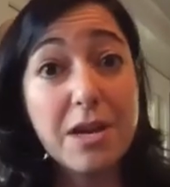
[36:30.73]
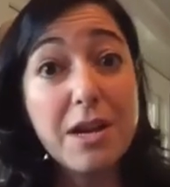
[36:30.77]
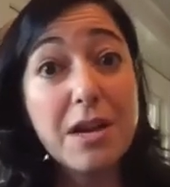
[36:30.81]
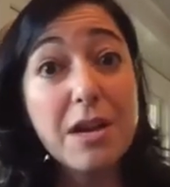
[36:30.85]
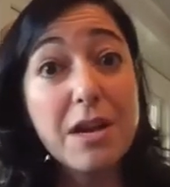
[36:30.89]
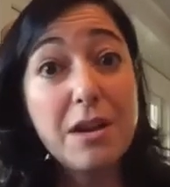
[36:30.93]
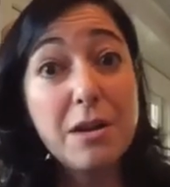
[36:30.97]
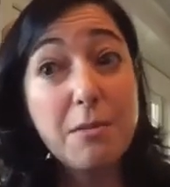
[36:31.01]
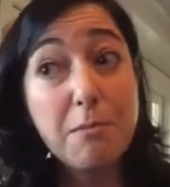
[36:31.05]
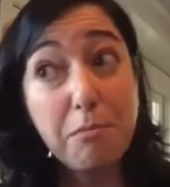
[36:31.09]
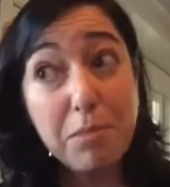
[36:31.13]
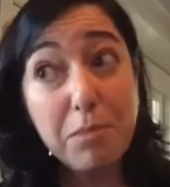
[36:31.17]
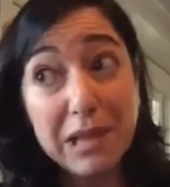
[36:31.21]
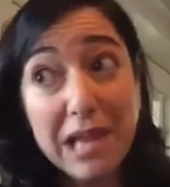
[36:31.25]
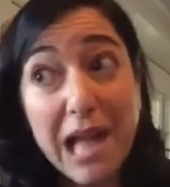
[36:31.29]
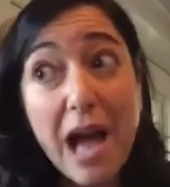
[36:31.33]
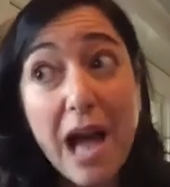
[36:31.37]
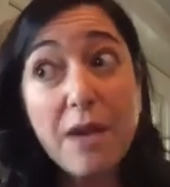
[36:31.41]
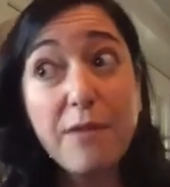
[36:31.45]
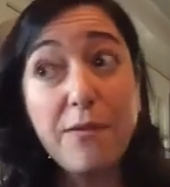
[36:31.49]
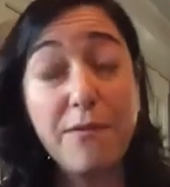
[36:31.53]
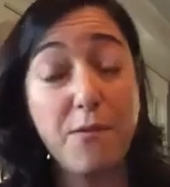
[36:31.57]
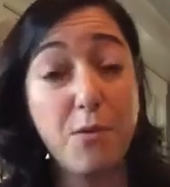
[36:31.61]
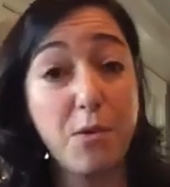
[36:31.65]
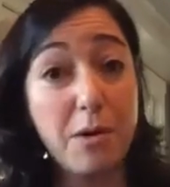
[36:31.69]

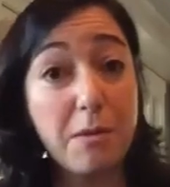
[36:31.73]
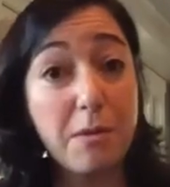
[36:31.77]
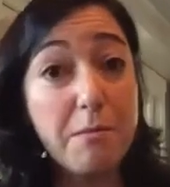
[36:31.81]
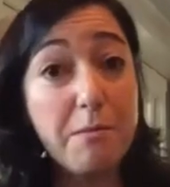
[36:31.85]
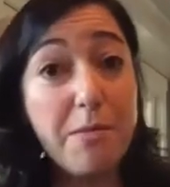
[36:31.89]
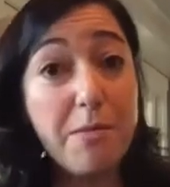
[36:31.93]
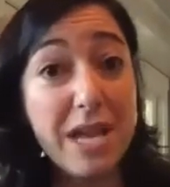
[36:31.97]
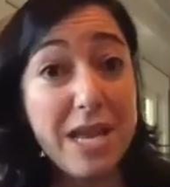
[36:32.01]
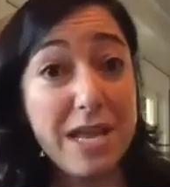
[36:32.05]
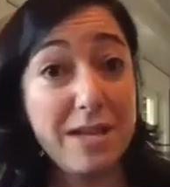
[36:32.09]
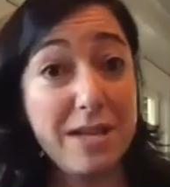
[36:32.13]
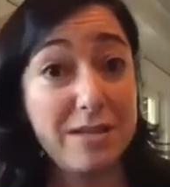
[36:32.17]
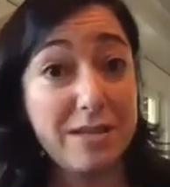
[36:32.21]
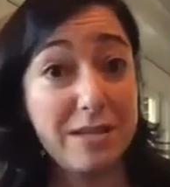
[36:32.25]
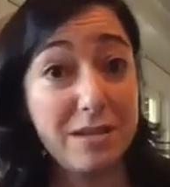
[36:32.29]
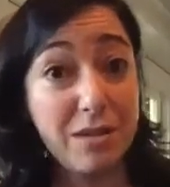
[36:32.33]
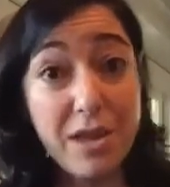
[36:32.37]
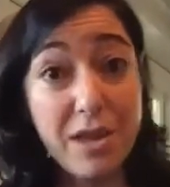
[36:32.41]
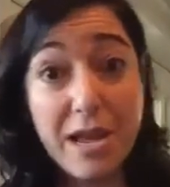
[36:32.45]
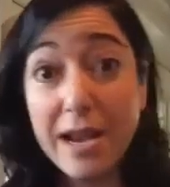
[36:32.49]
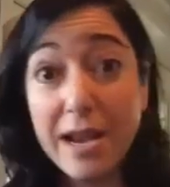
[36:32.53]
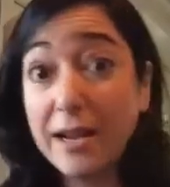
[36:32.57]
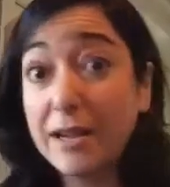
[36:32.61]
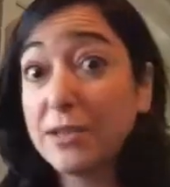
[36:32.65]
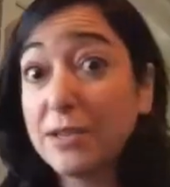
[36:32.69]
platform-based
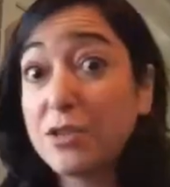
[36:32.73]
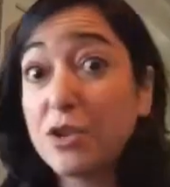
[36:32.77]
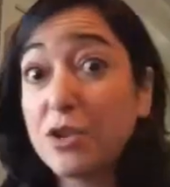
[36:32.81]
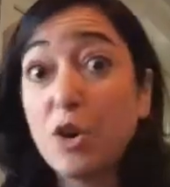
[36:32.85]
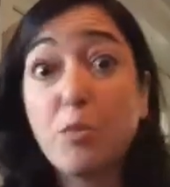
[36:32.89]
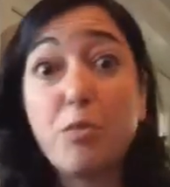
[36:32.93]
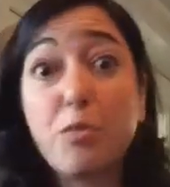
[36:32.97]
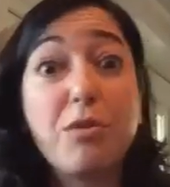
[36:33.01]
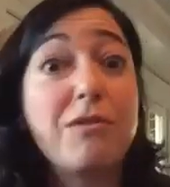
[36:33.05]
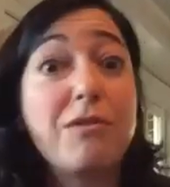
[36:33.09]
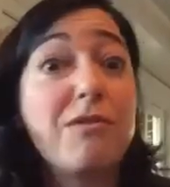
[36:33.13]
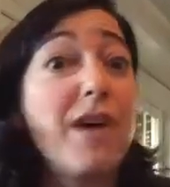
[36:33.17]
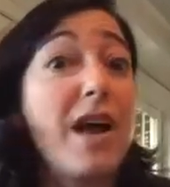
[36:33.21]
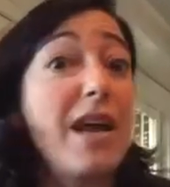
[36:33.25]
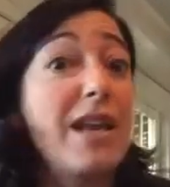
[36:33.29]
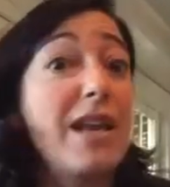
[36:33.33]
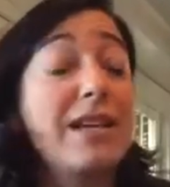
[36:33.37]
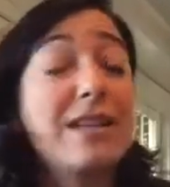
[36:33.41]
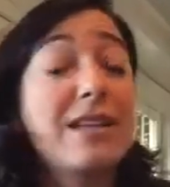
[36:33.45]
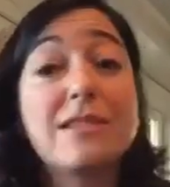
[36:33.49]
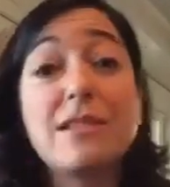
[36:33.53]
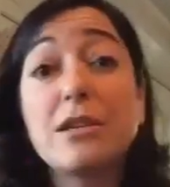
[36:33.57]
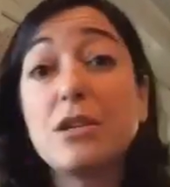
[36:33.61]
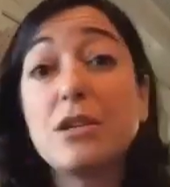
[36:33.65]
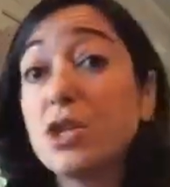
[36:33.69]
things that are providing
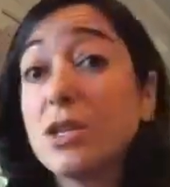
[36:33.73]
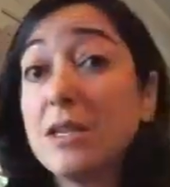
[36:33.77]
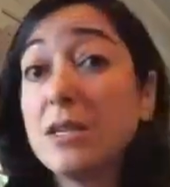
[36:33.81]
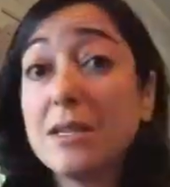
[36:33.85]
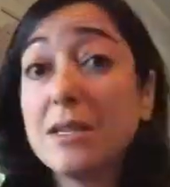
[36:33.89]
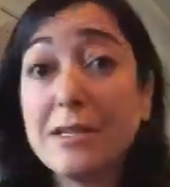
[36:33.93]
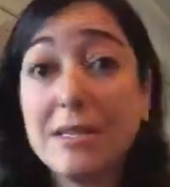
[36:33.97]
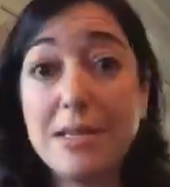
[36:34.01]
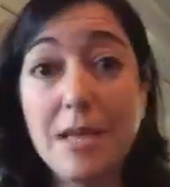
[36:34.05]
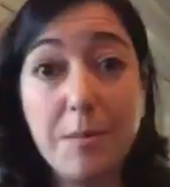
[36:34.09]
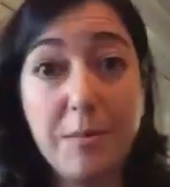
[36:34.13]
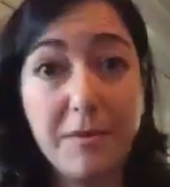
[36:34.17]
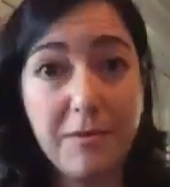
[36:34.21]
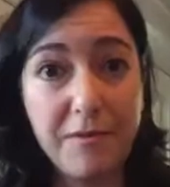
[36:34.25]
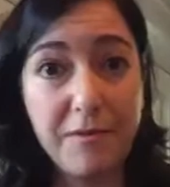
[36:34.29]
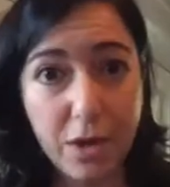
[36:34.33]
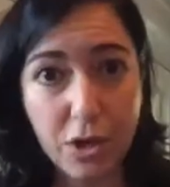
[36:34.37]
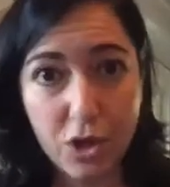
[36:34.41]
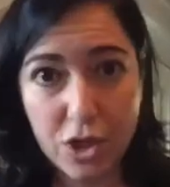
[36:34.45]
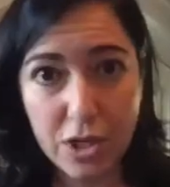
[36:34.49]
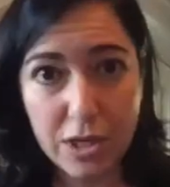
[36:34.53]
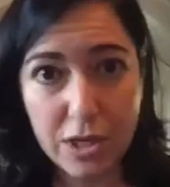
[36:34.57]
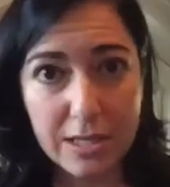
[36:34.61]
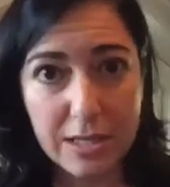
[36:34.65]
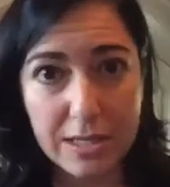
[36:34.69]
essentially the same
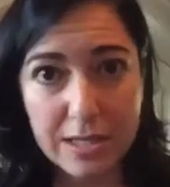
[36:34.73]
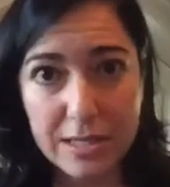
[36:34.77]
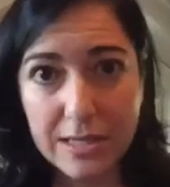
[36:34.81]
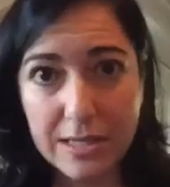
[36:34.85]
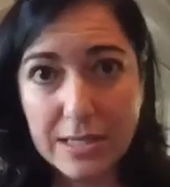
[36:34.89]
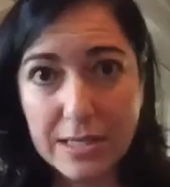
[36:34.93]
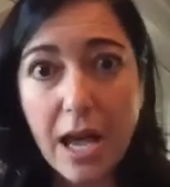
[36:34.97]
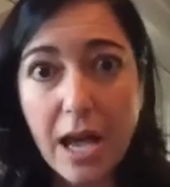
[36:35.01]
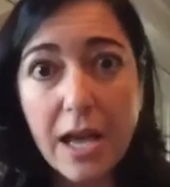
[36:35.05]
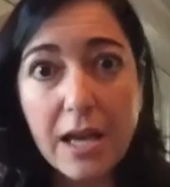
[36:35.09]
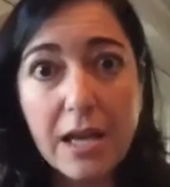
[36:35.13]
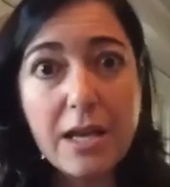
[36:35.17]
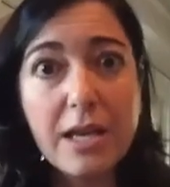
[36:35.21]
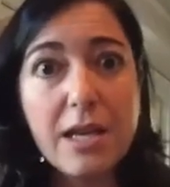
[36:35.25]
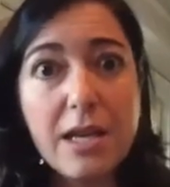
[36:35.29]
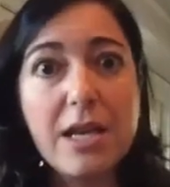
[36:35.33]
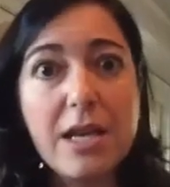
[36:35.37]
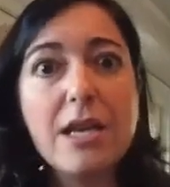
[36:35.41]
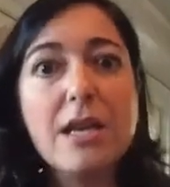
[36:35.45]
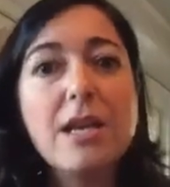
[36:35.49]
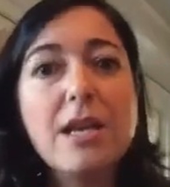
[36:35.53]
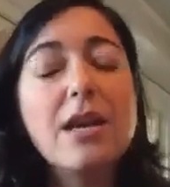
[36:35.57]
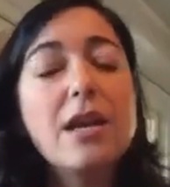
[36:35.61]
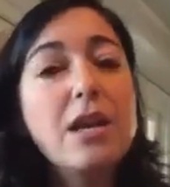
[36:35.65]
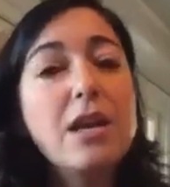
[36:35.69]
function in
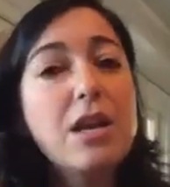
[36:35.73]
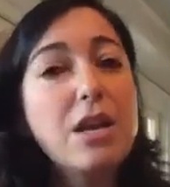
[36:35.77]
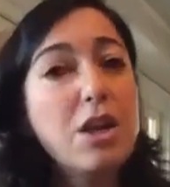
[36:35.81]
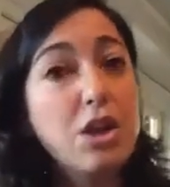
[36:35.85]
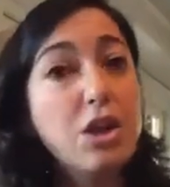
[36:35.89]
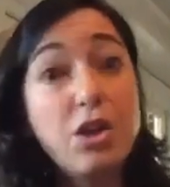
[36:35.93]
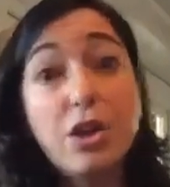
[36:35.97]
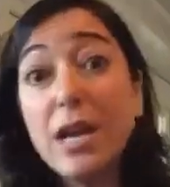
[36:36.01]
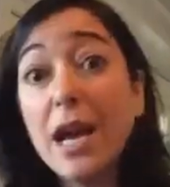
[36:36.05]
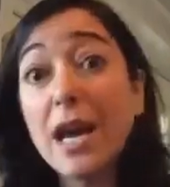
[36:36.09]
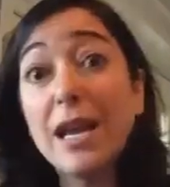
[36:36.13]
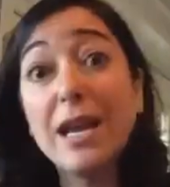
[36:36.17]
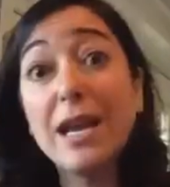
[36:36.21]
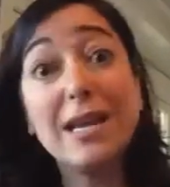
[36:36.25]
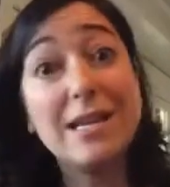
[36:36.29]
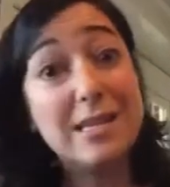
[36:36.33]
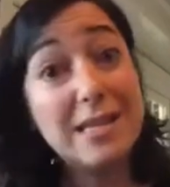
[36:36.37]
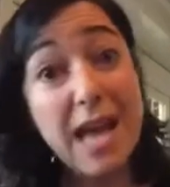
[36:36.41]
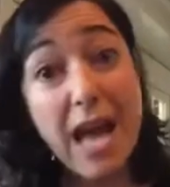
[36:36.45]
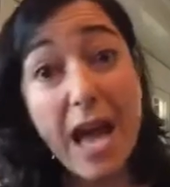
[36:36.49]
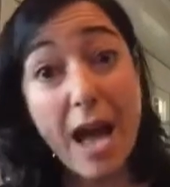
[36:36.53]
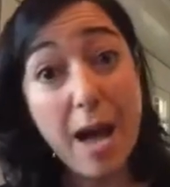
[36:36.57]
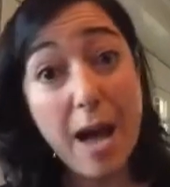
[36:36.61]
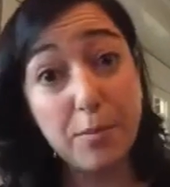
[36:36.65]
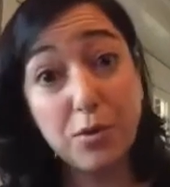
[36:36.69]
society, you got to
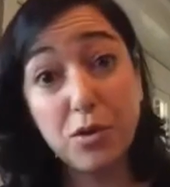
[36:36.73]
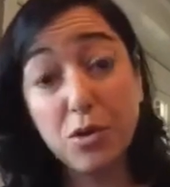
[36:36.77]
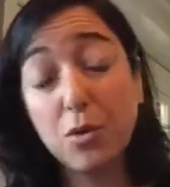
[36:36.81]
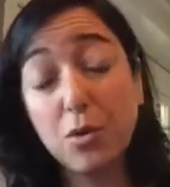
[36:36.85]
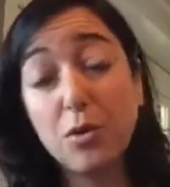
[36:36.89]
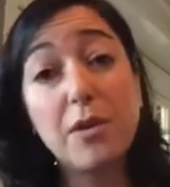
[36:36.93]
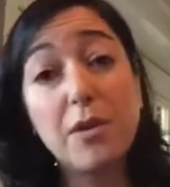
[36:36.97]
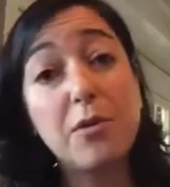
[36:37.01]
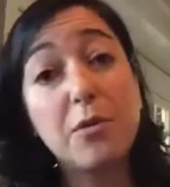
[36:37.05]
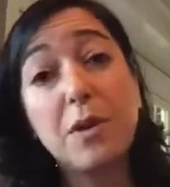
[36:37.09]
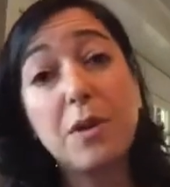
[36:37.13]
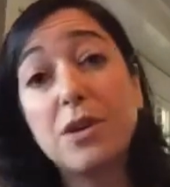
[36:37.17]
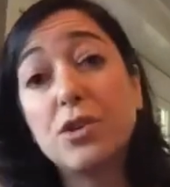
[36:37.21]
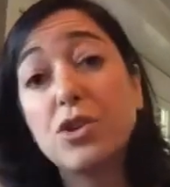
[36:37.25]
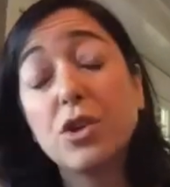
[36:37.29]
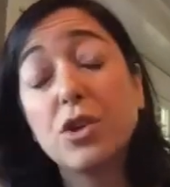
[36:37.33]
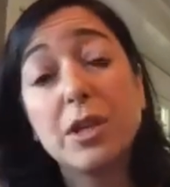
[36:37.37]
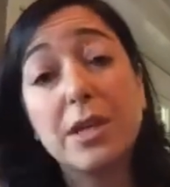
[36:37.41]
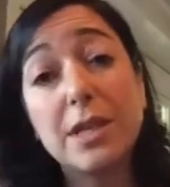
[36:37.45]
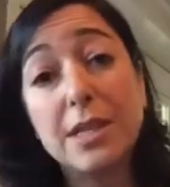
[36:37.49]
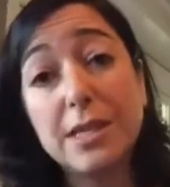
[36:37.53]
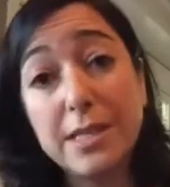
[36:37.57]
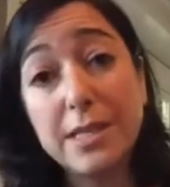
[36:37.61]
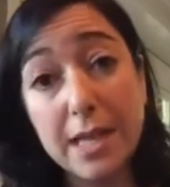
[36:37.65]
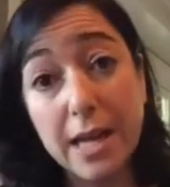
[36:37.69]
adapt, or otherwise you're going
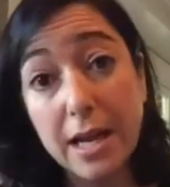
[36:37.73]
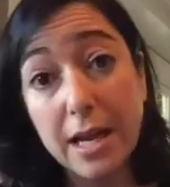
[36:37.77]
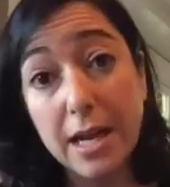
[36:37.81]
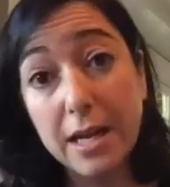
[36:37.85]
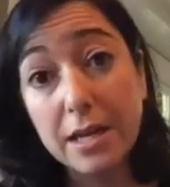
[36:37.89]
to die.